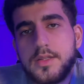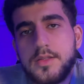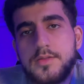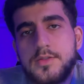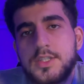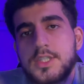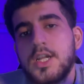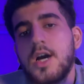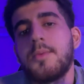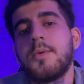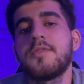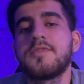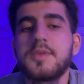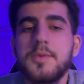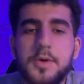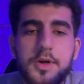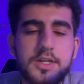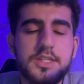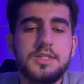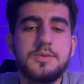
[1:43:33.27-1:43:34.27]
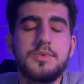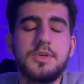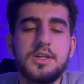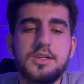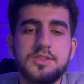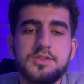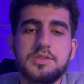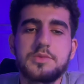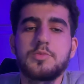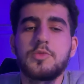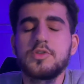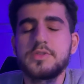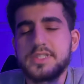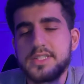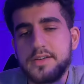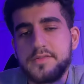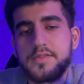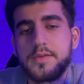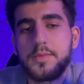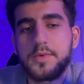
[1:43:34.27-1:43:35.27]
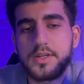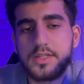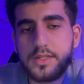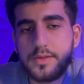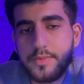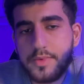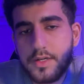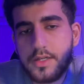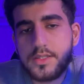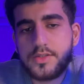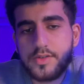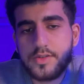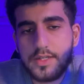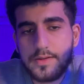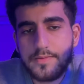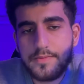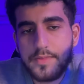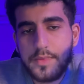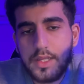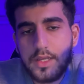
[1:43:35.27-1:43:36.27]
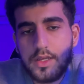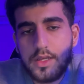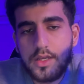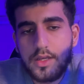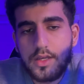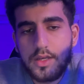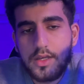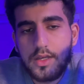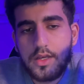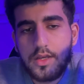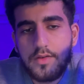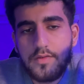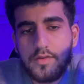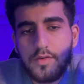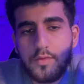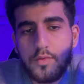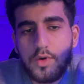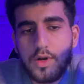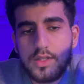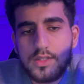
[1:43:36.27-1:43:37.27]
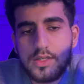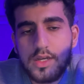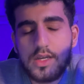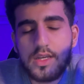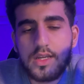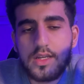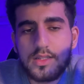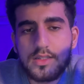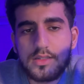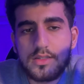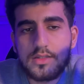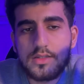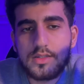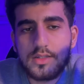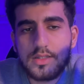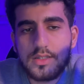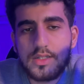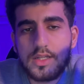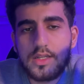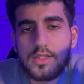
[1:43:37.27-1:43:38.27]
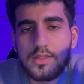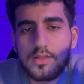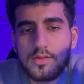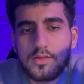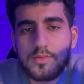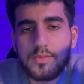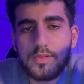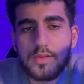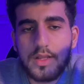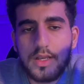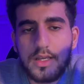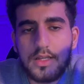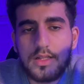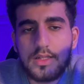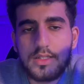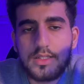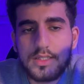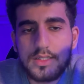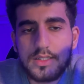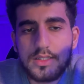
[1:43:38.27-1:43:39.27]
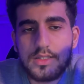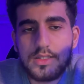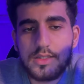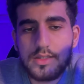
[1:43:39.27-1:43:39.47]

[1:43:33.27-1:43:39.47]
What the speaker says: Some of them are DP on 3, most of them are DP on 3. If you want, I can send you the playlist.